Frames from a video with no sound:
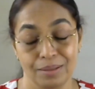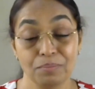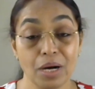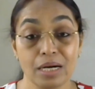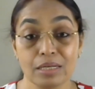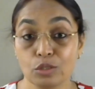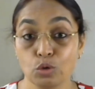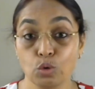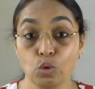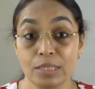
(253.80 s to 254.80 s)
Mars
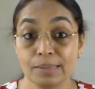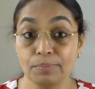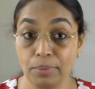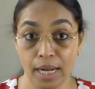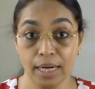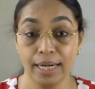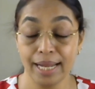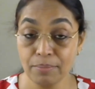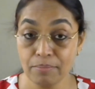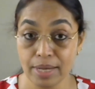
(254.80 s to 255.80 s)
rules blood
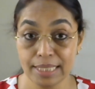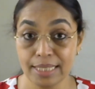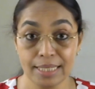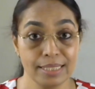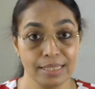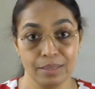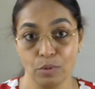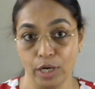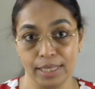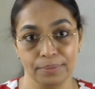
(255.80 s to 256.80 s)
and muscles in the
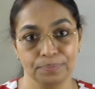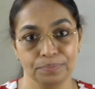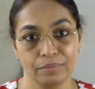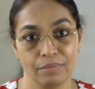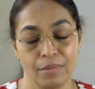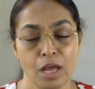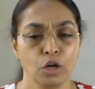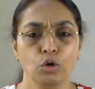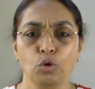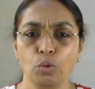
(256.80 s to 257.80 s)
body.
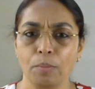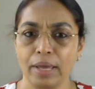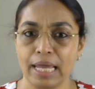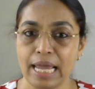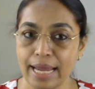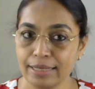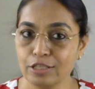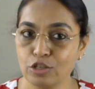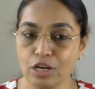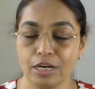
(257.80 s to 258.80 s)
Do pay
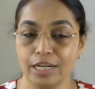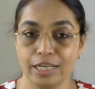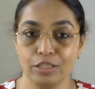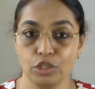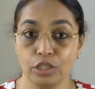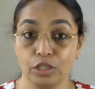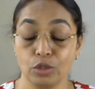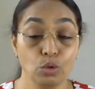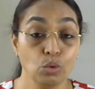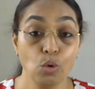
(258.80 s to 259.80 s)
extra
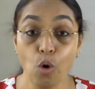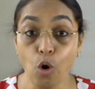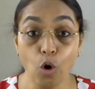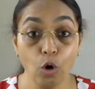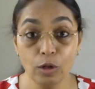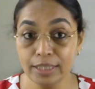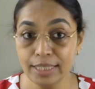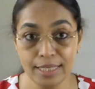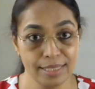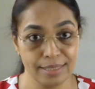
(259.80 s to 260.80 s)
attention to all
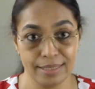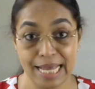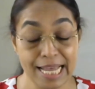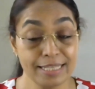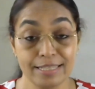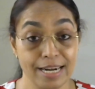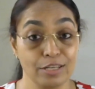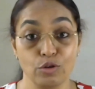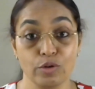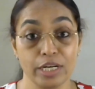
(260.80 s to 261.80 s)
these as
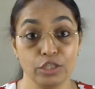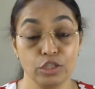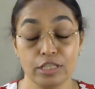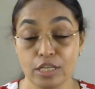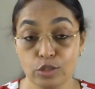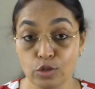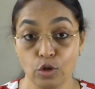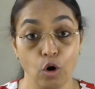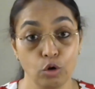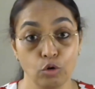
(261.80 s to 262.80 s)
retrogression is
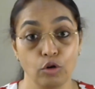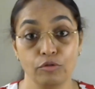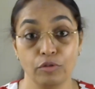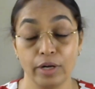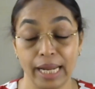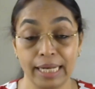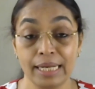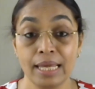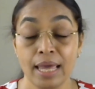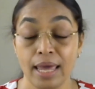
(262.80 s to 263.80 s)
not good for
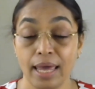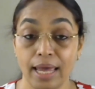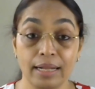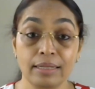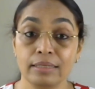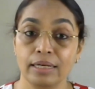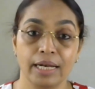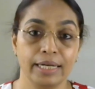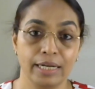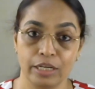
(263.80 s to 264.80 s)
any health
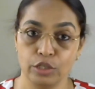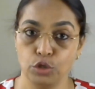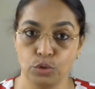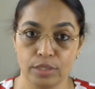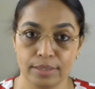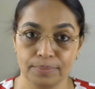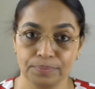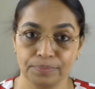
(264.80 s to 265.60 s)
related issues.